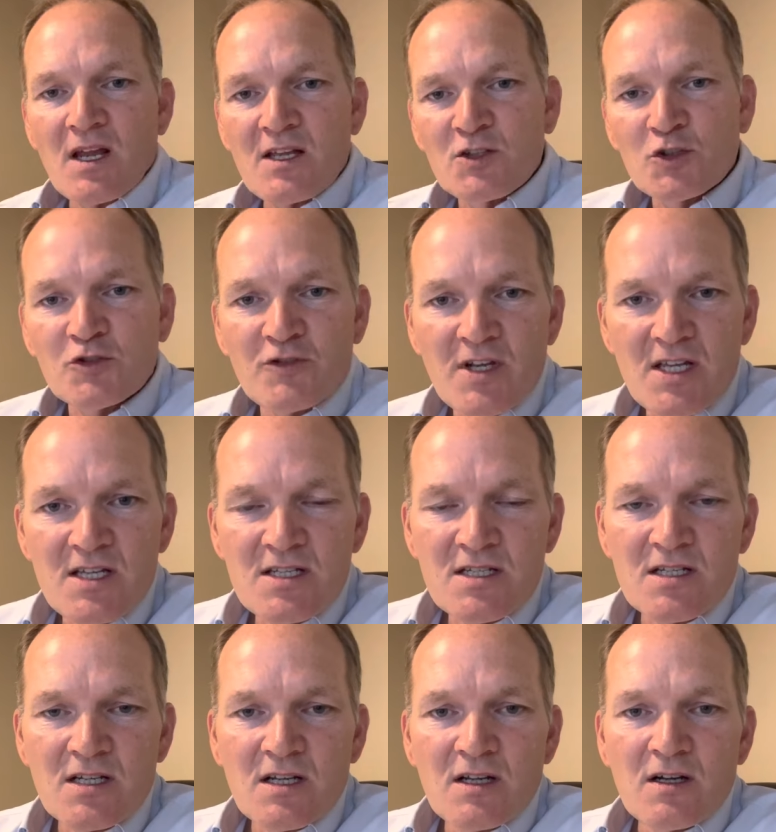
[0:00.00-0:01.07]

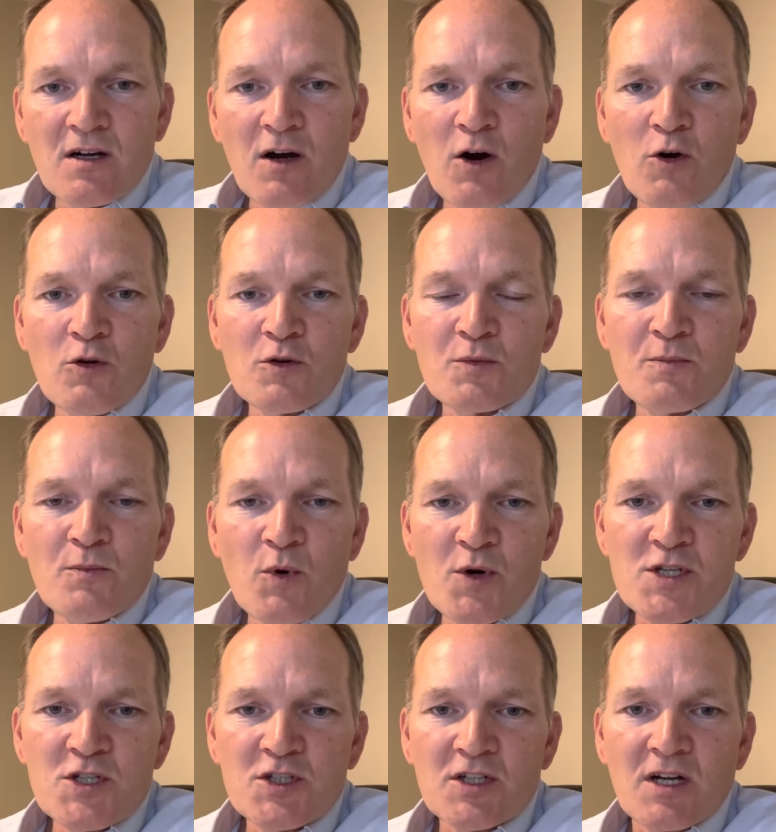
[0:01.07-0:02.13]
Trees hold
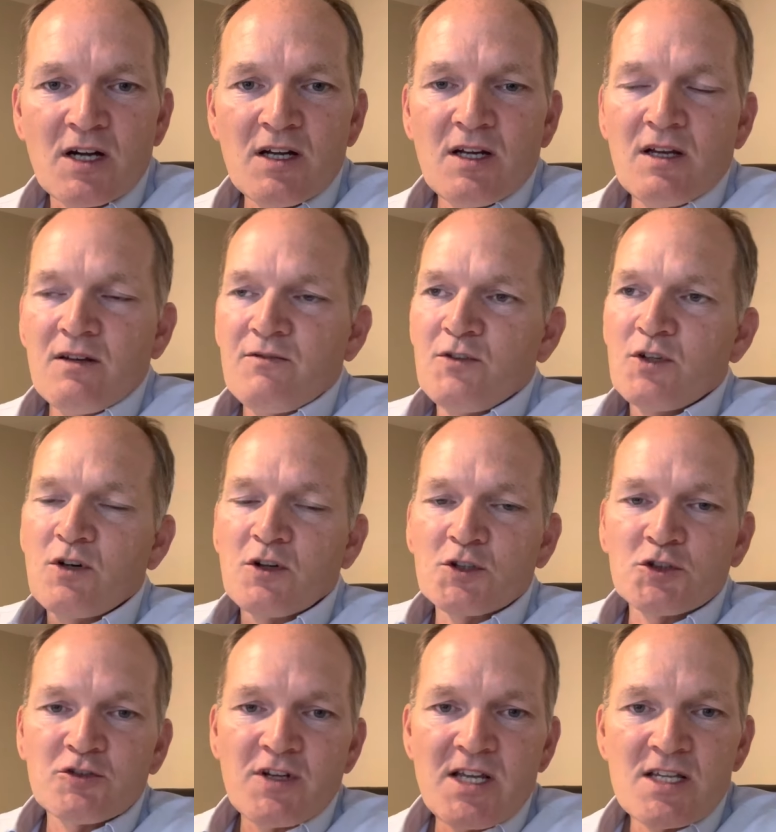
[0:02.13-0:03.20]
moisture. If you've got
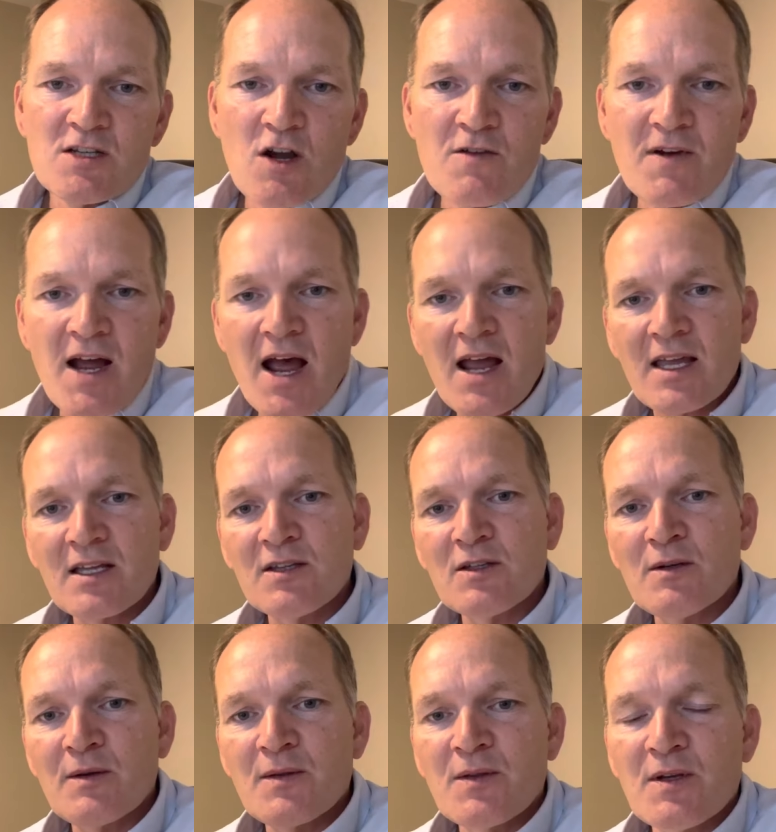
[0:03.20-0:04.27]
trees overhanging
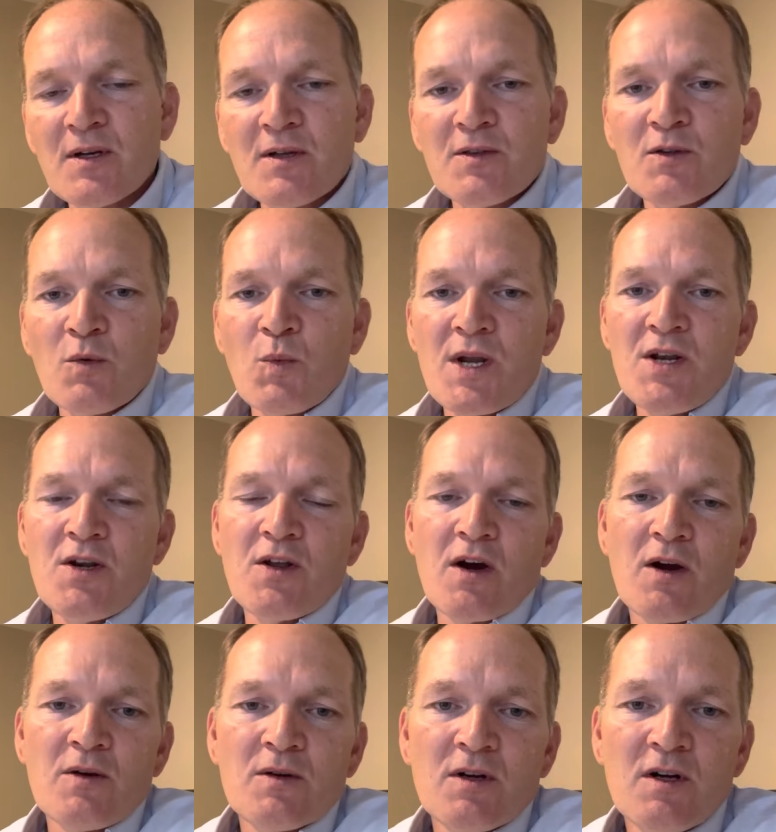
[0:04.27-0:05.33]
the, the, the
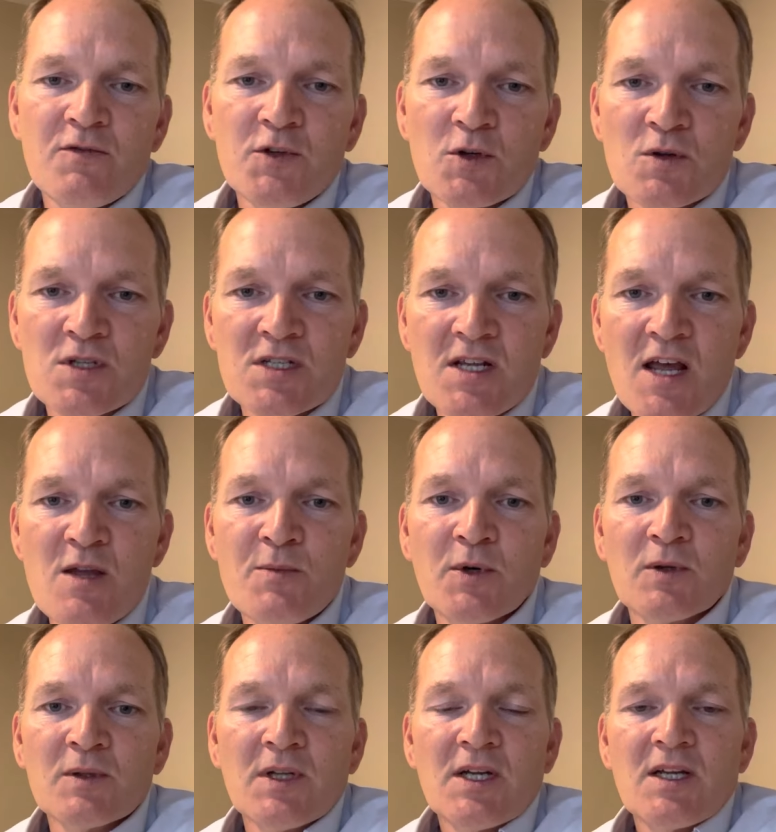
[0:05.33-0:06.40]
window of your
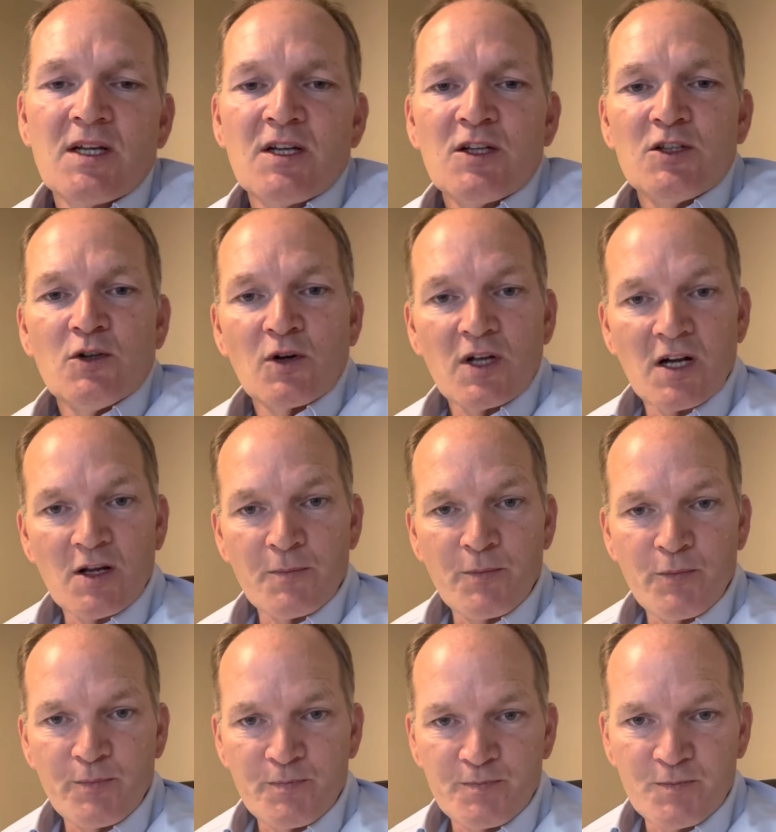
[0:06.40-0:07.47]
stable, you're gonna
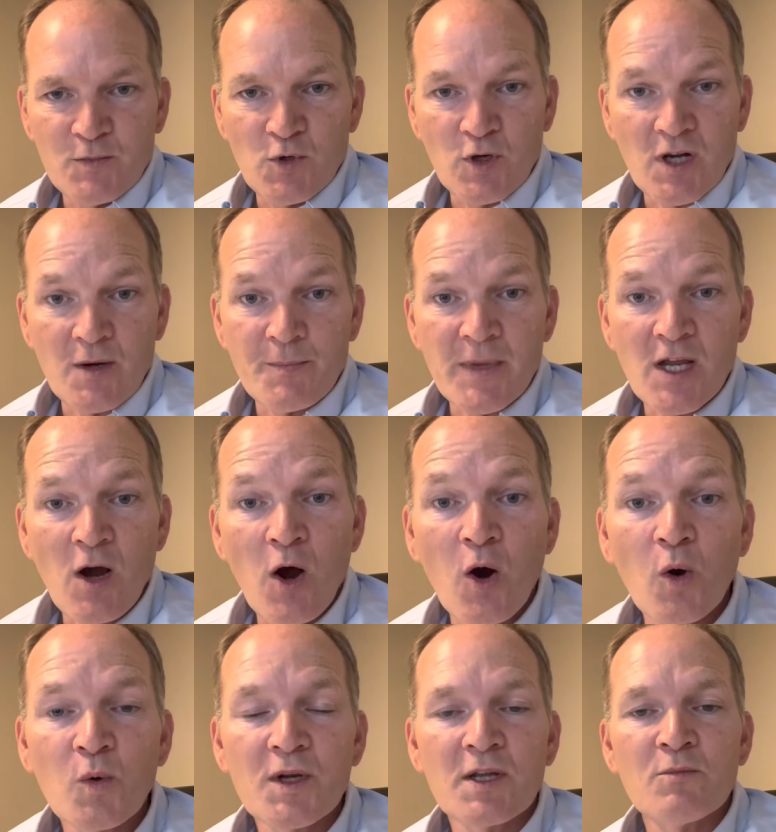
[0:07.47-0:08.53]
you're gonna be
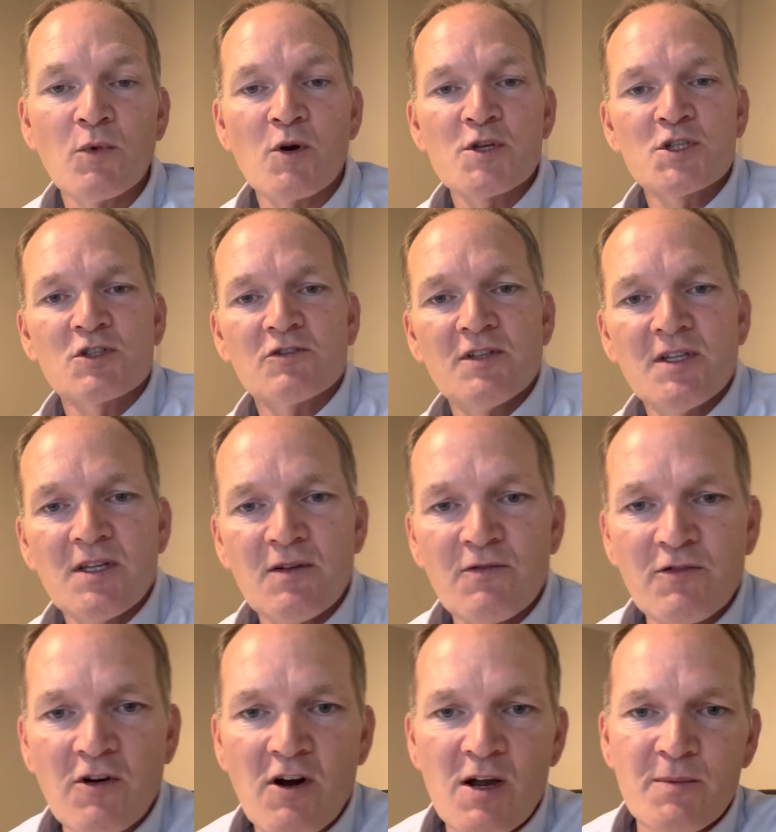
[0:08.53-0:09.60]
holding moisture in the
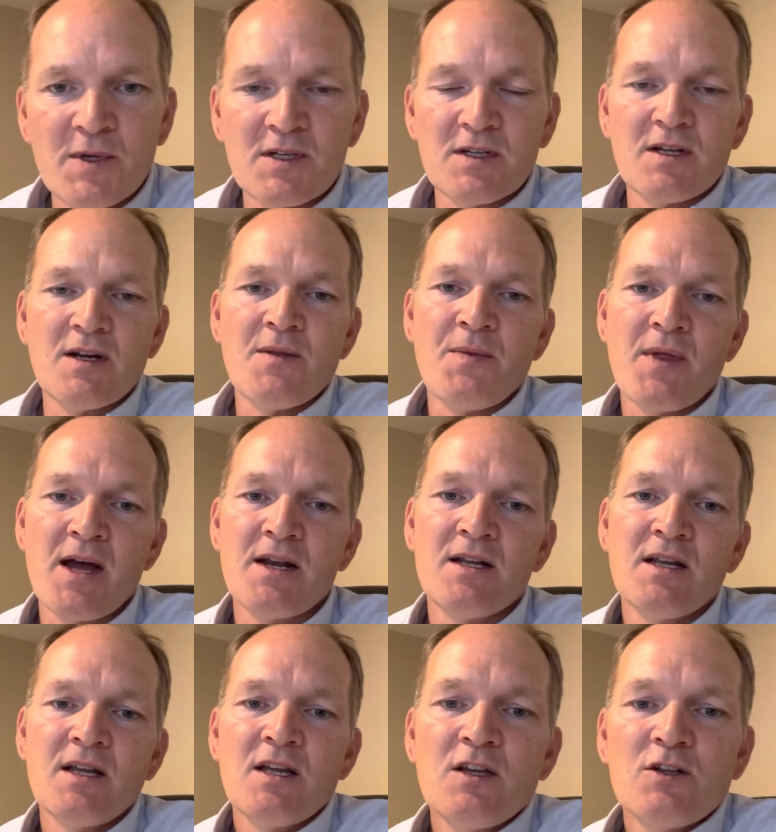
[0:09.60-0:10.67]
environment and
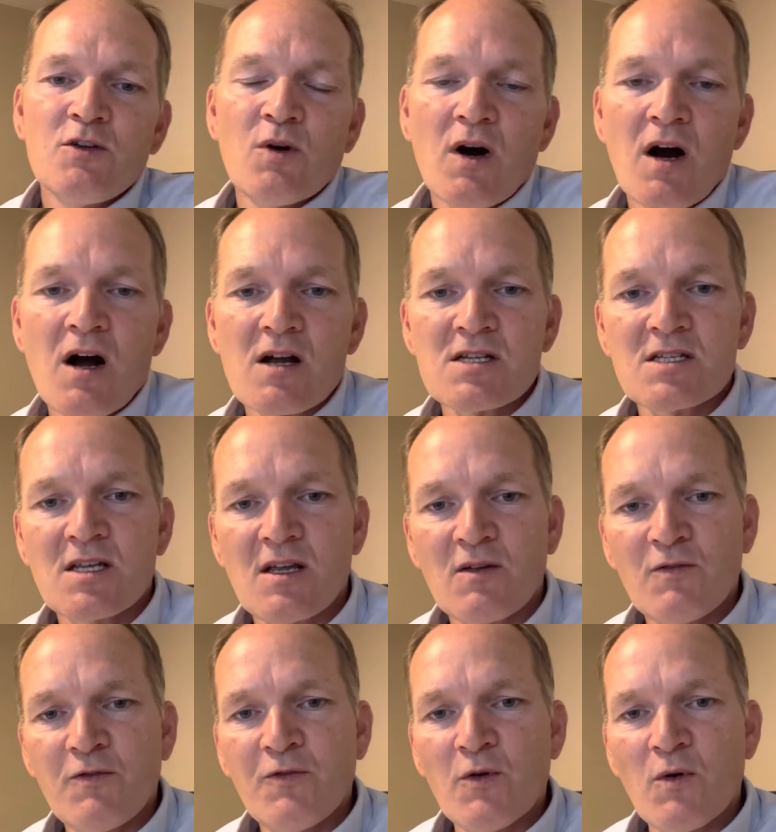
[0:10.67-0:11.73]
then you're
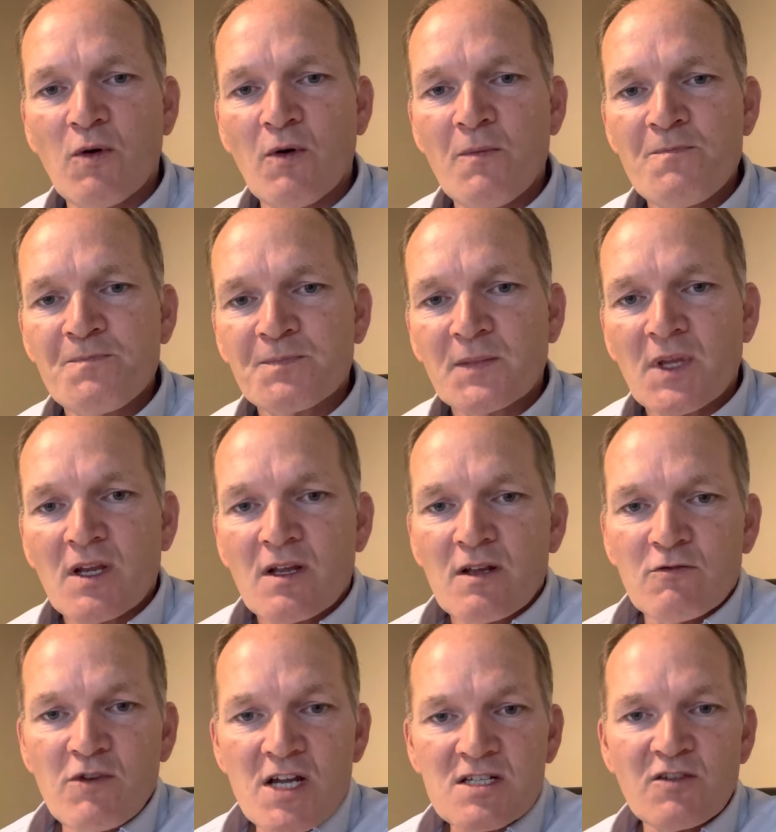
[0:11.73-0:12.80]
asking for
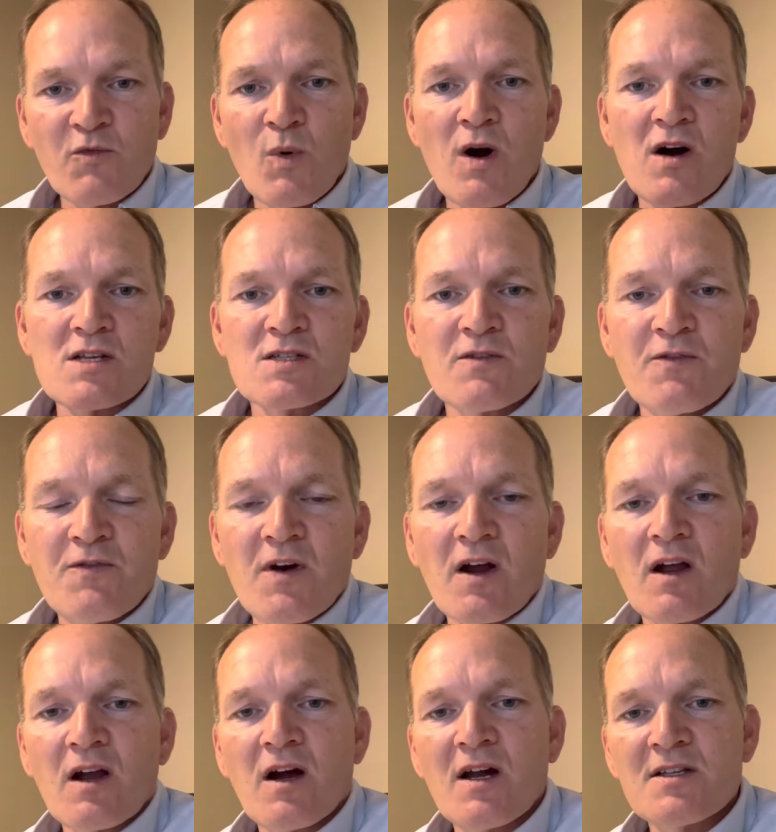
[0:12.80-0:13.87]
reservoirs of
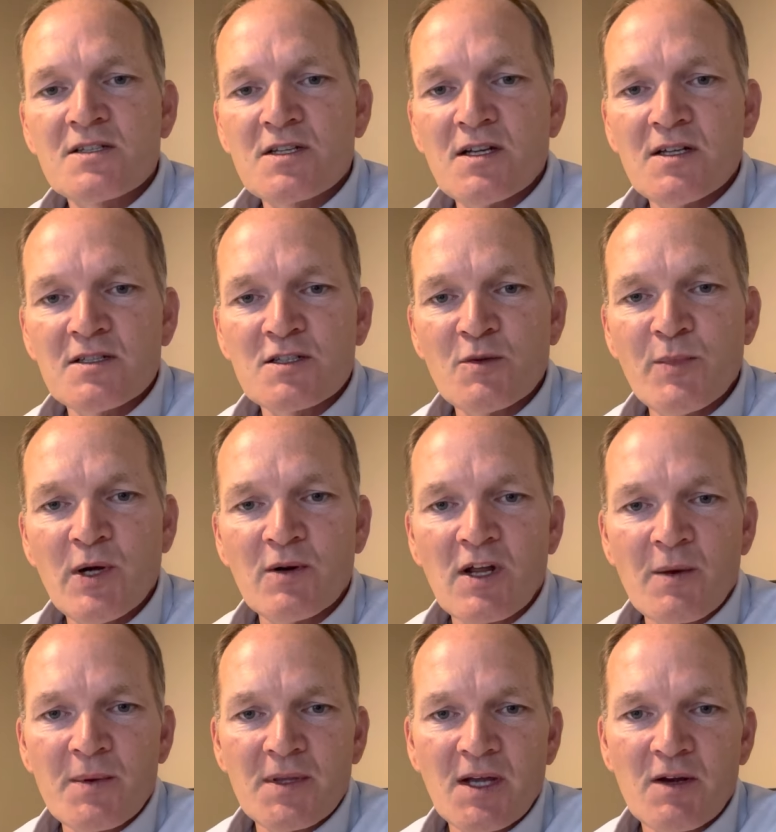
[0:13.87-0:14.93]
fungi to, to build
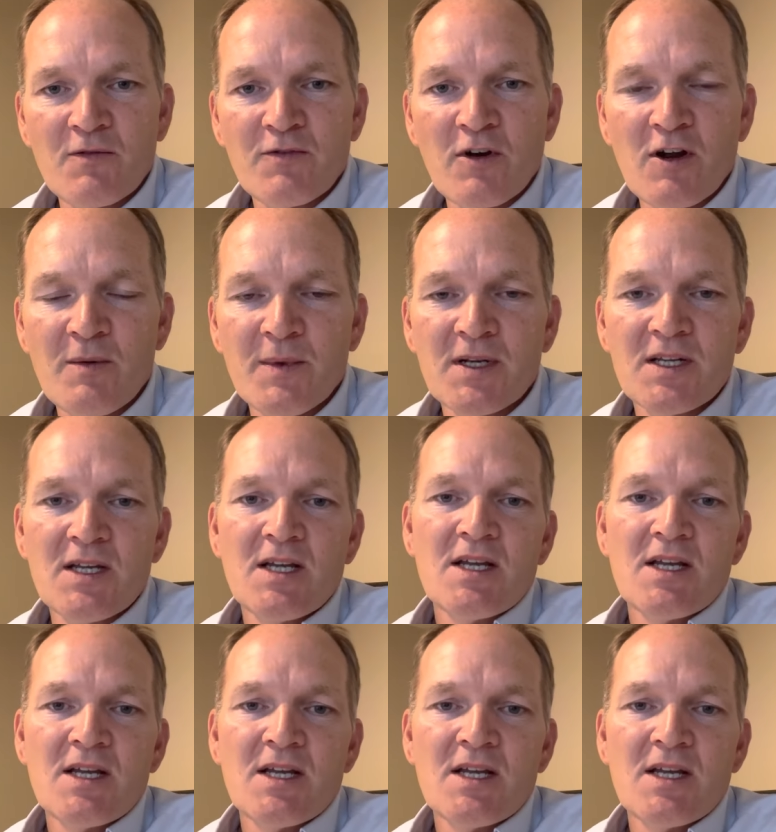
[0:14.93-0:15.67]
up in that environment.